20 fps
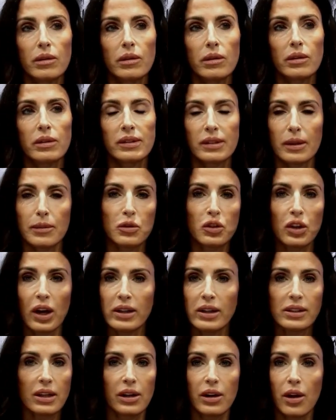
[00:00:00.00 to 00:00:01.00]
subject
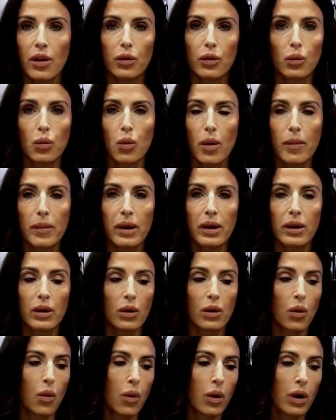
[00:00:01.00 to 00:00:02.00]
another woman
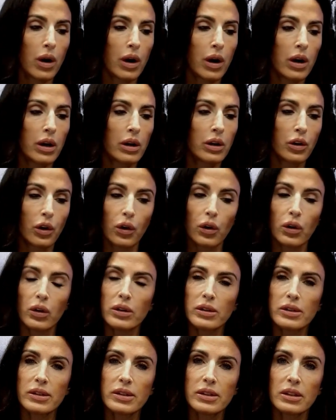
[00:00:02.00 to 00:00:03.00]
or
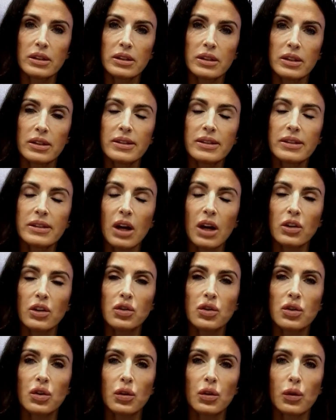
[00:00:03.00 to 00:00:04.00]
girls to
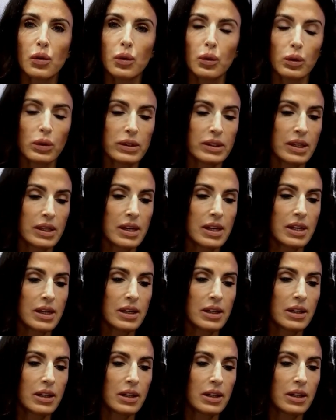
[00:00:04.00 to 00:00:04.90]
such cruelty.